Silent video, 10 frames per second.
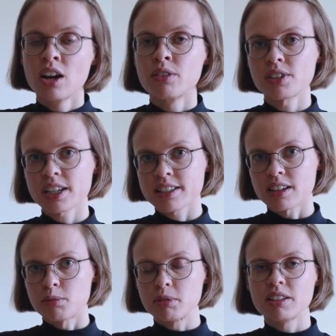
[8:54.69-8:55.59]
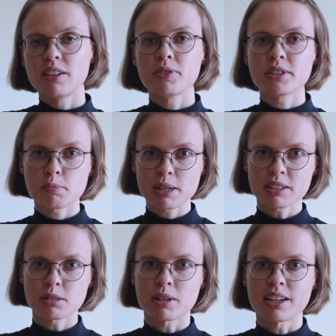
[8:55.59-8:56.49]
For example, the
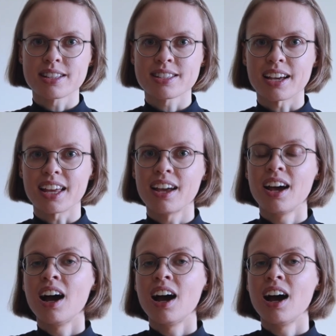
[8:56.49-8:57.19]
speaker might say,